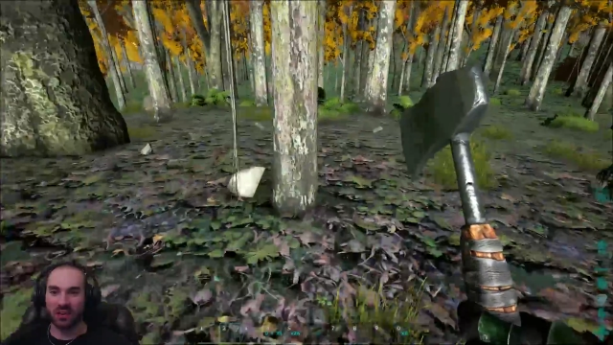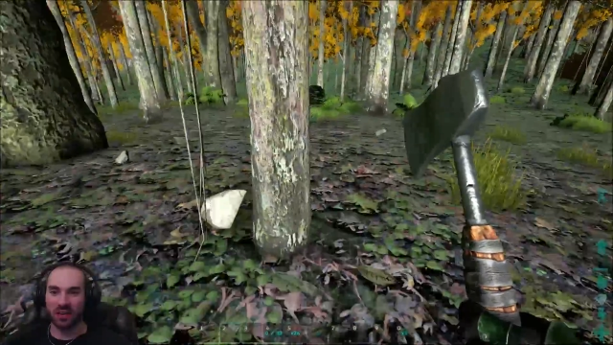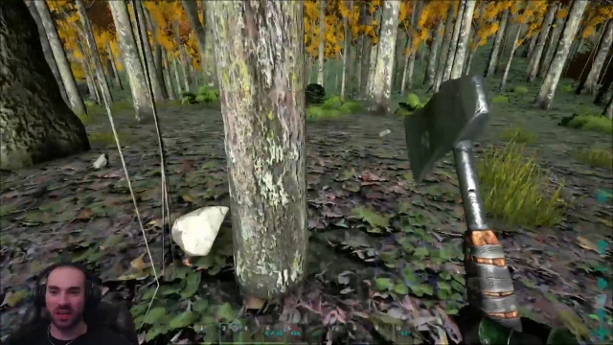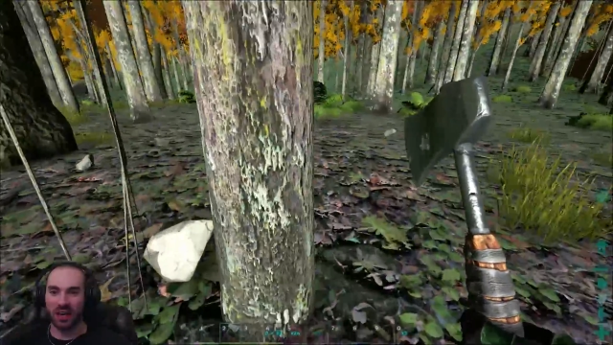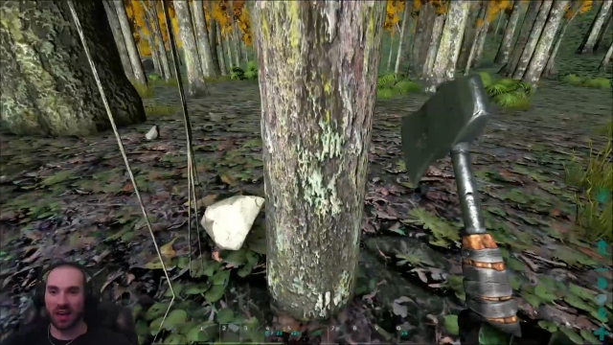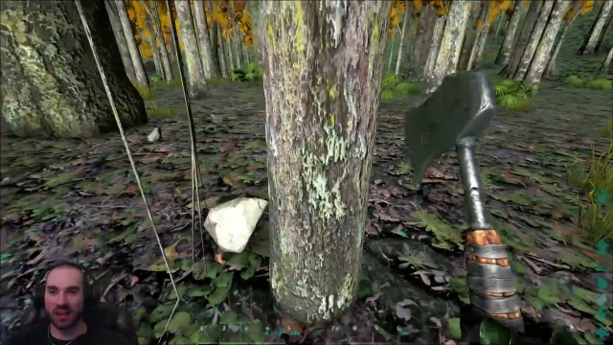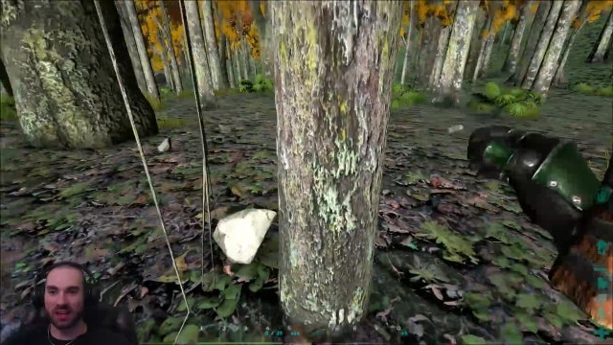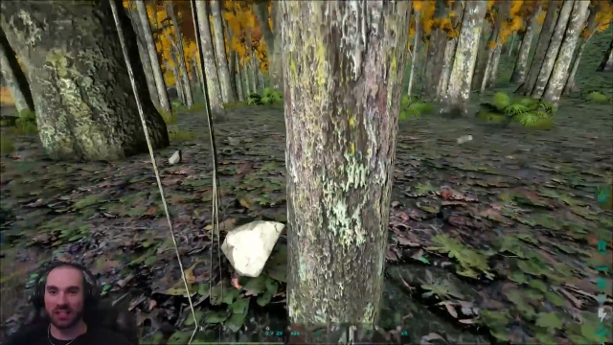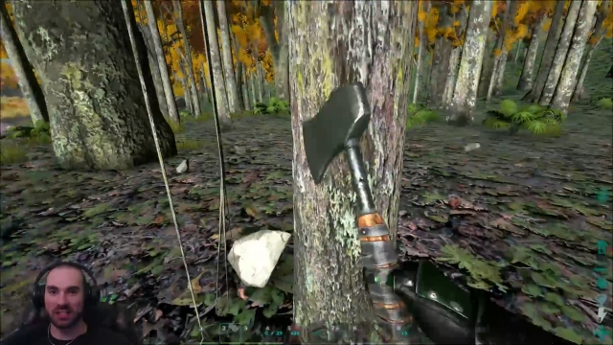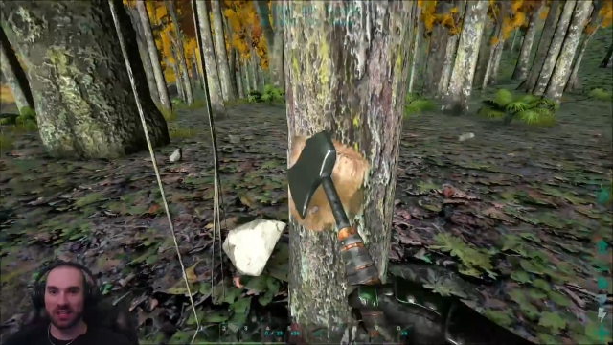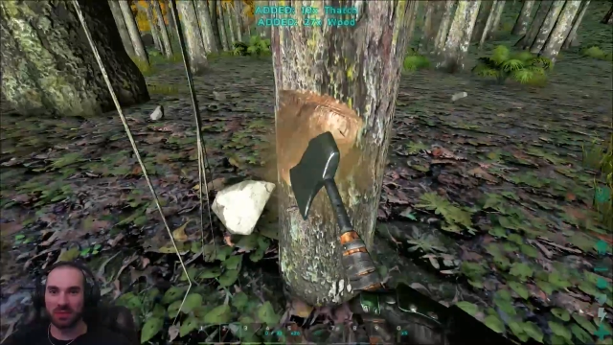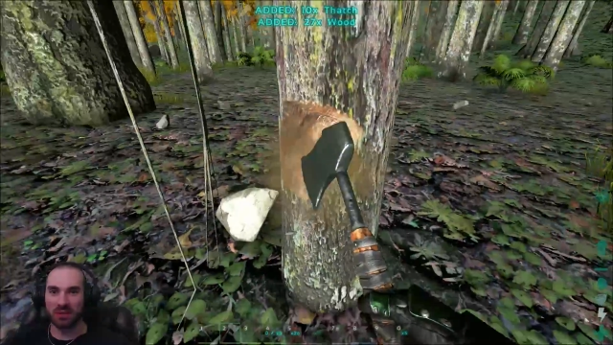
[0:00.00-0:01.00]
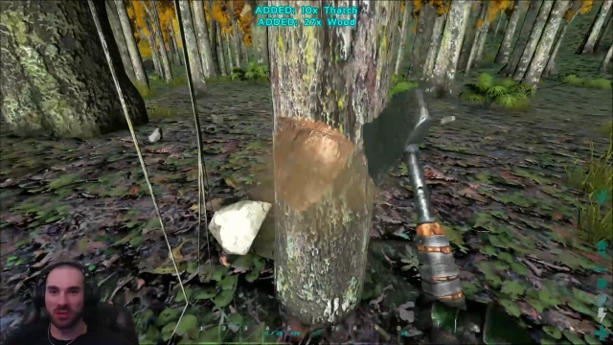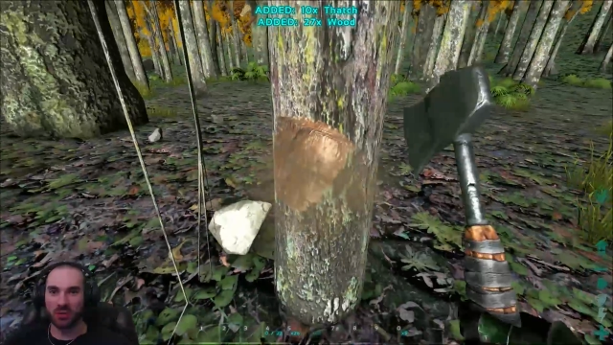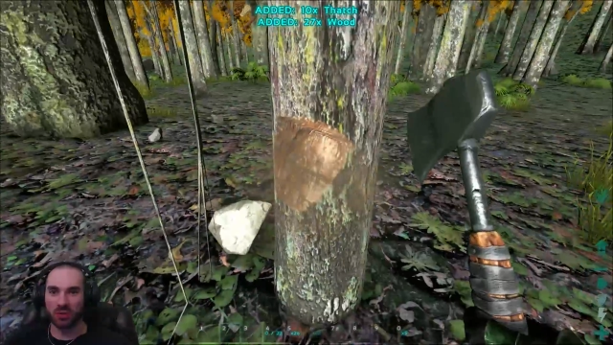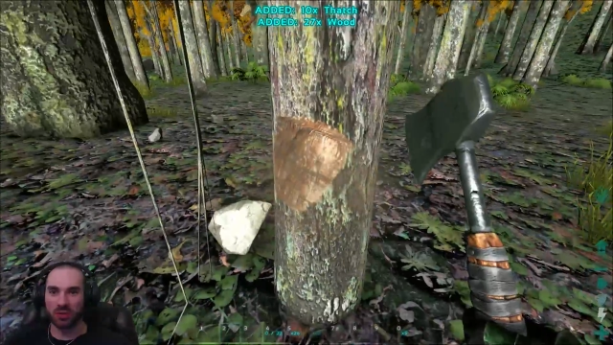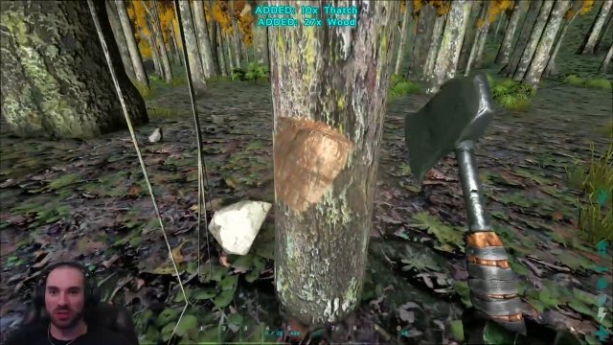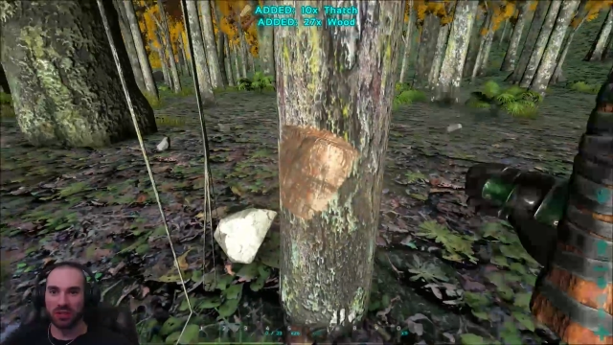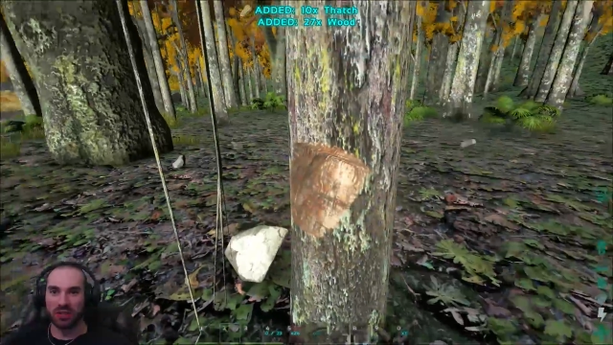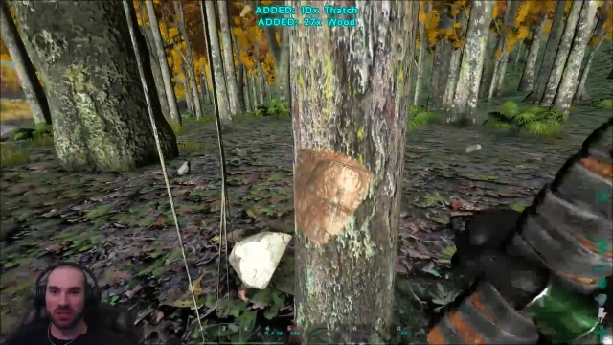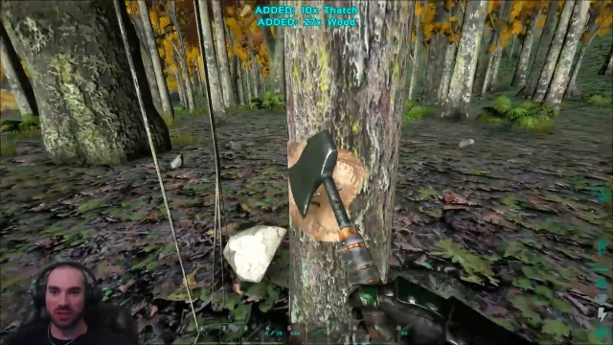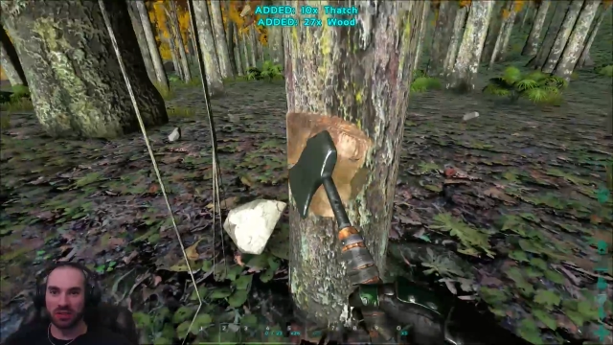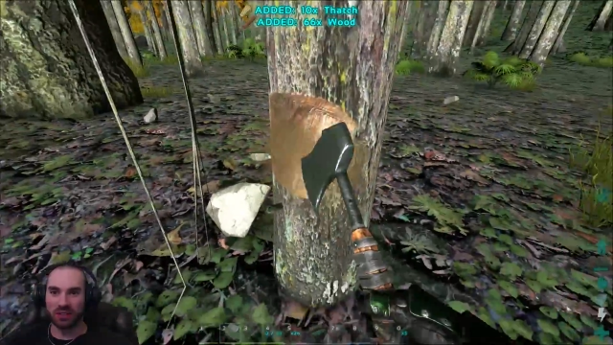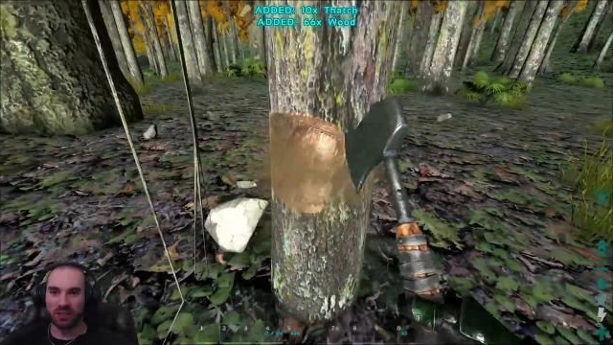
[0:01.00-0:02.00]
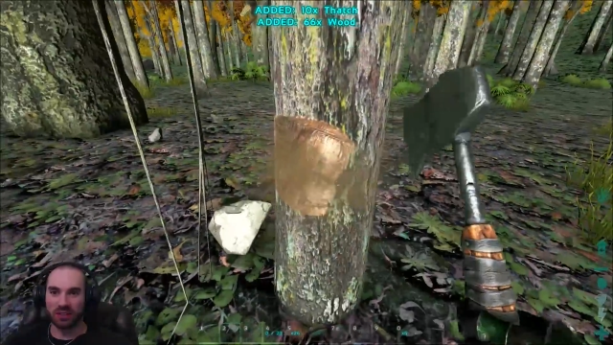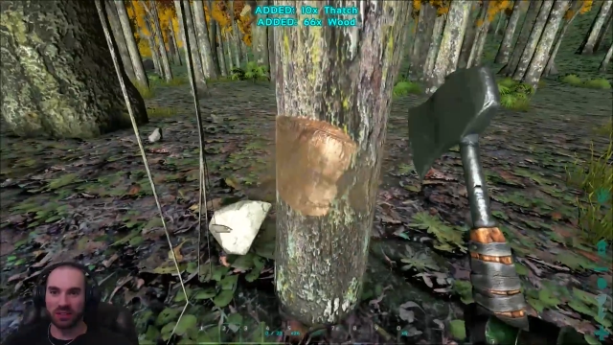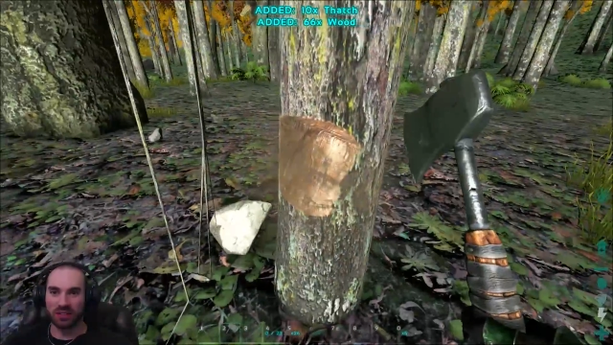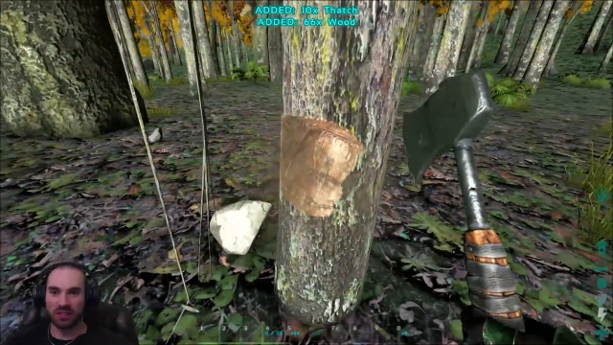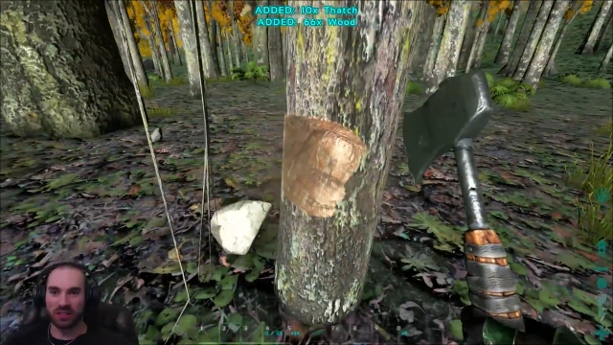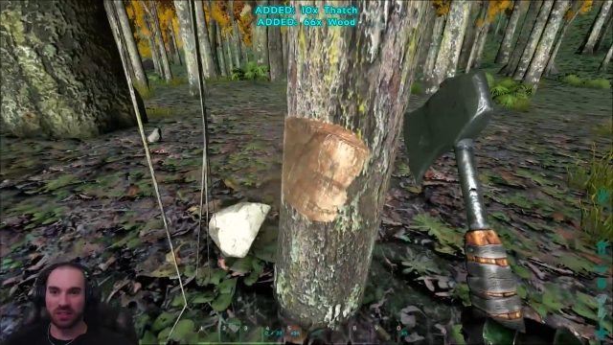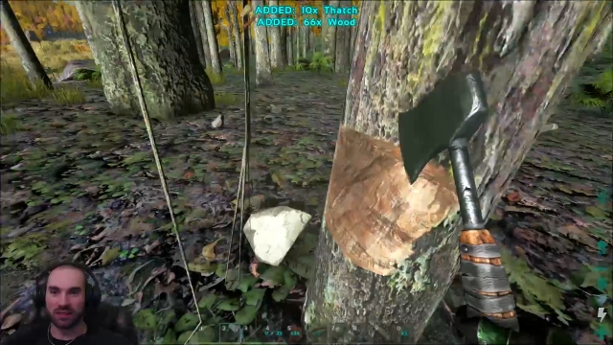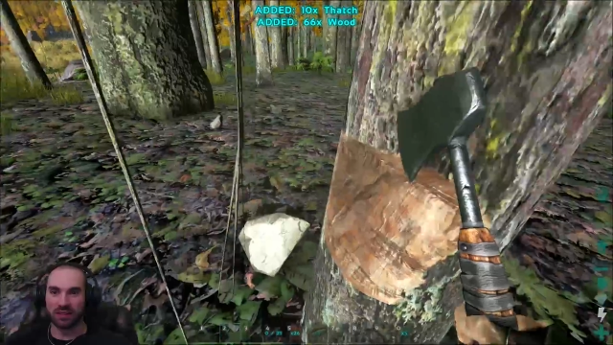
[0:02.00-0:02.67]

Like, I, I think it's going to be a cool little, uh,